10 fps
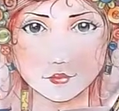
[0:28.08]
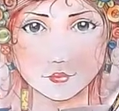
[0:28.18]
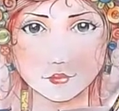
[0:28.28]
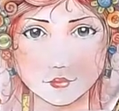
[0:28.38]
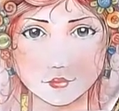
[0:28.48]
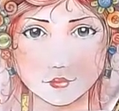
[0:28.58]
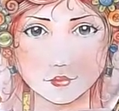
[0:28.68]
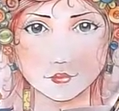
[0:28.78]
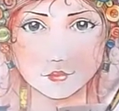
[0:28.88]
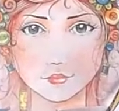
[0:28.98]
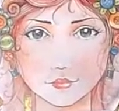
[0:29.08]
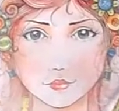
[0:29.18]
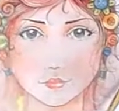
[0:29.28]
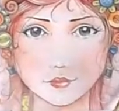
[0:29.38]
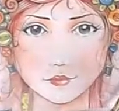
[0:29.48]
see if they have
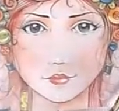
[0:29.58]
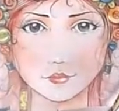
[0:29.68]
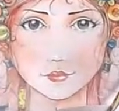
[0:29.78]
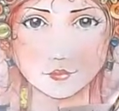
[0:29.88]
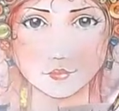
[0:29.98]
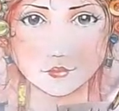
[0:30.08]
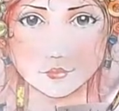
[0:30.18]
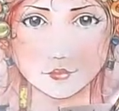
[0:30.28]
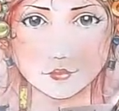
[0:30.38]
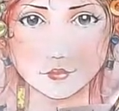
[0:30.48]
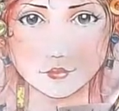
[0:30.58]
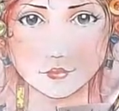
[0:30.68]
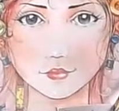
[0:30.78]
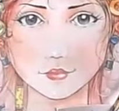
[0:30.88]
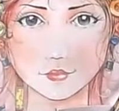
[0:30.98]
other stamps
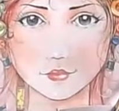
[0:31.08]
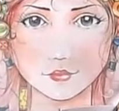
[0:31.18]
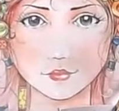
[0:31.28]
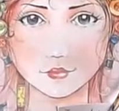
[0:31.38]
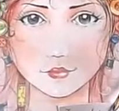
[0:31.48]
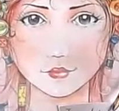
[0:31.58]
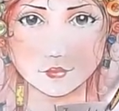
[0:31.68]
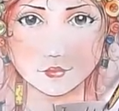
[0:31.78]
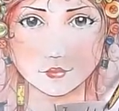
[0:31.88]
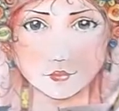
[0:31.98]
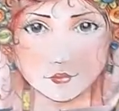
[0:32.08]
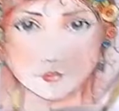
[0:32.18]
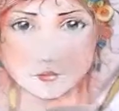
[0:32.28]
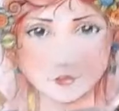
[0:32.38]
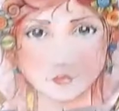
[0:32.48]
in this series
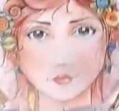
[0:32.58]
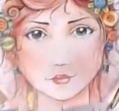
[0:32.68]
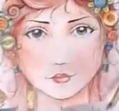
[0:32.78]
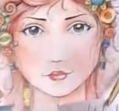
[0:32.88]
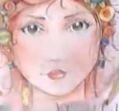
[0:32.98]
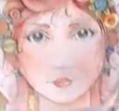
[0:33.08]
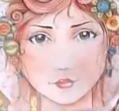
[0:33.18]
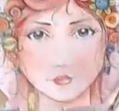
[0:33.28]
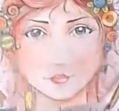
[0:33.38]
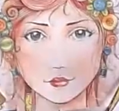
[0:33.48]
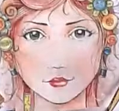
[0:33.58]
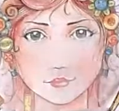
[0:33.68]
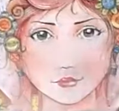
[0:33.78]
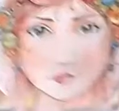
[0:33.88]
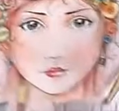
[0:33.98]
because these are so much
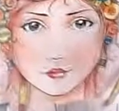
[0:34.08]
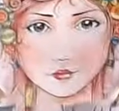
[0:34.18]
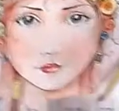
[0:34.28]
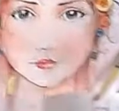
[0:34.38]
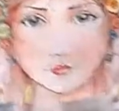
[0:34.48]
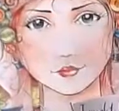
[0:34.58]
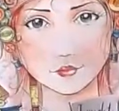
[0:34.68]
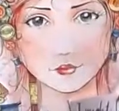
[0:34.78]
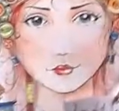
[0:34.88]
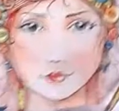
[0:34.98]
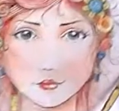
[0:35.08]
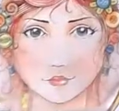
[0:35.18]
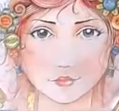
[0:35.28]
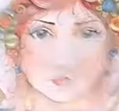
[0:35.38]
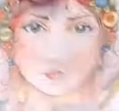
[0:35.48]
fun to create with.
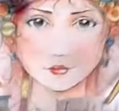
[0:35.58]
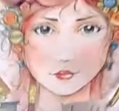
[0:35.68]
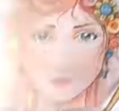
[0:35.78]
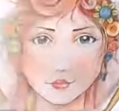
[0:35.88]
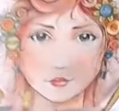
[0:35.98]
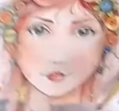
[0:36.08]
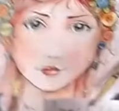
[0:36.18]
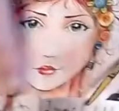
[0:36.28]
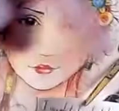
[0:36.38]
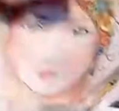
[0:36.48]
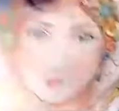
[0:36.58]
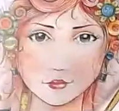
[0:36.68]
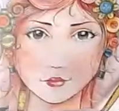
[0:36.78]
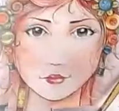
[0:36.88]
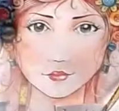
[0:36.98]
I had used her
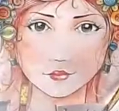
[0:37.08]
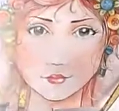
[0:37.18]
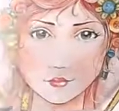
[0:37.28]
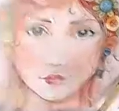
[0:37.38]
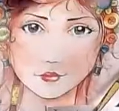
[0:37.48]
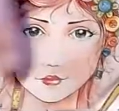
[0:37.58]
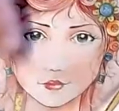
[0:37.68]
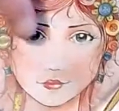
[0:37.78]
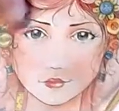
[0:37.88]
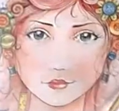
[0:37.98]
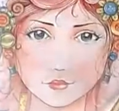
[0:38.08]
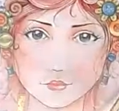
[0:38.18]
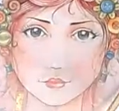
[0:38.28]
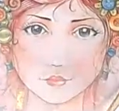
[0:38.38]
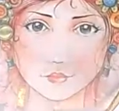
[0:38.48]
before in an art
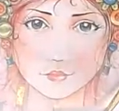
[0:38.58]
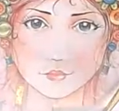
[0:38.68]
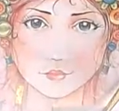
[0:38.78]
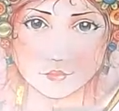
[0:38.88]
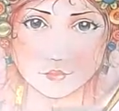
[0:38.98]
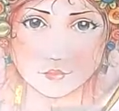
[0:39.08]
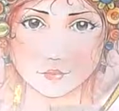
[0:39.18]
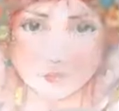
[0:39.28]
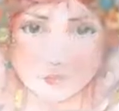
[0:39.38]
journal that I did,